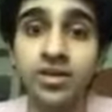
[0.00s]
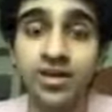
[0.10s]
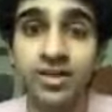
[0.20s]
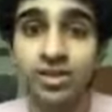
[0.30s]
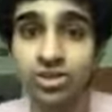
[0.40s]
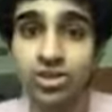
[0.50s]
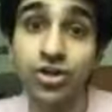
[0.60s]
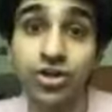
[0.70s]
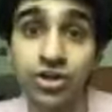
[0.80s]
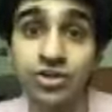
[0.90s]
addition to your
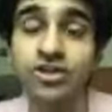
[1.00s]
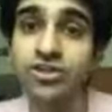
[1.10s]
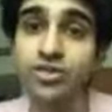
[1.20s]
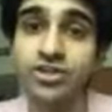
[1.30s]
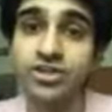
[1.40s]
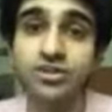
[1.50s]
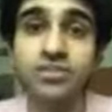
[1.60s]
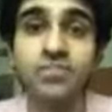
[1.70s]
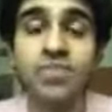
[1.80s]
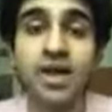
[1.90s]
clinical duties,
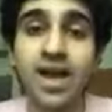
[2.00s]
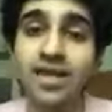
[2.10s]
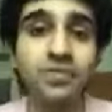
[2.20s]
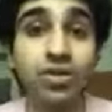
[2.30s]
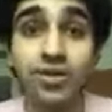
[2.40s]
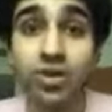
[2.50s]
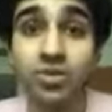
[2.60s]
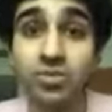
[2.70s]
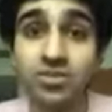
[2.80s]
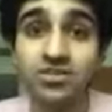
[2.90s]
and I've already talked
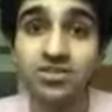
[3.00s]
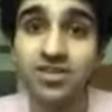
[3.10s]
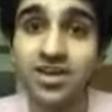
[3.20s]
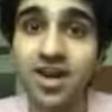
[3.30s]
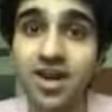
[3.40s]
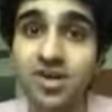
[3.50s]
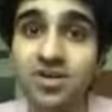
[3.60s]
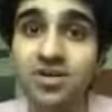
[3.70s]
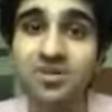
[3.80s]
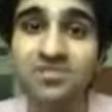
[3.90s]
about nurses and
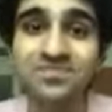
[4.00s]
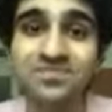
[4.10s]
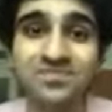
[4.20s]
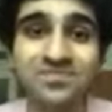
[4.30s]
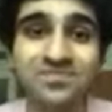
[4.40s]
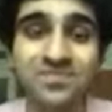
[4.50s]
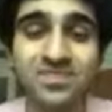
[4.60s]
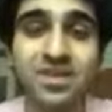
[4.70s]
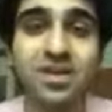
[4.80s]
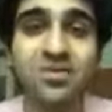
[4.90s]
how
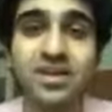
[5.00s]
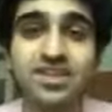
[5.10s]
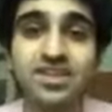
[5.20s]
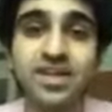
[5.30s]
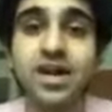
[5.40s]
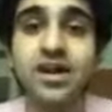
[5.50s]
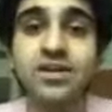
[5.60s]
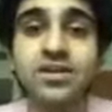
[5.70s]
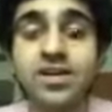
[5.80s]
amazing they are.